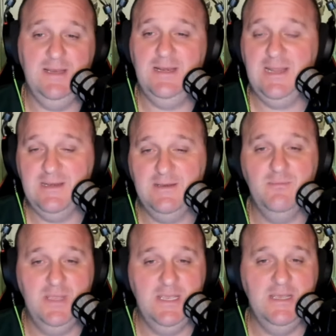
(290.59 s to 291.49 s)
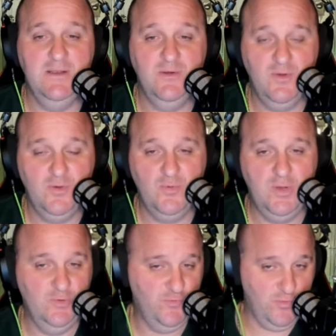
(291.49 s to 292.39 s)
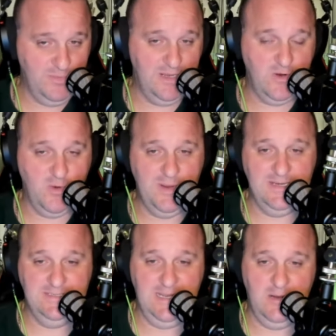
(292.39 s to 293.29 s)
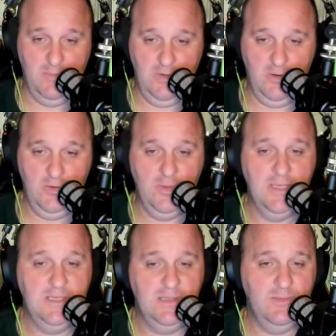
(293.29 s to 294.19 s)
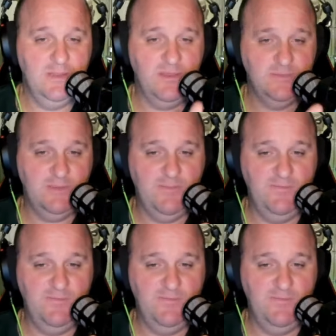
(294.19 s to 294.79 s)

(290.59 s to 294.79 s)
Let me know. Drop me a comment down below. Give me a thumbs up for the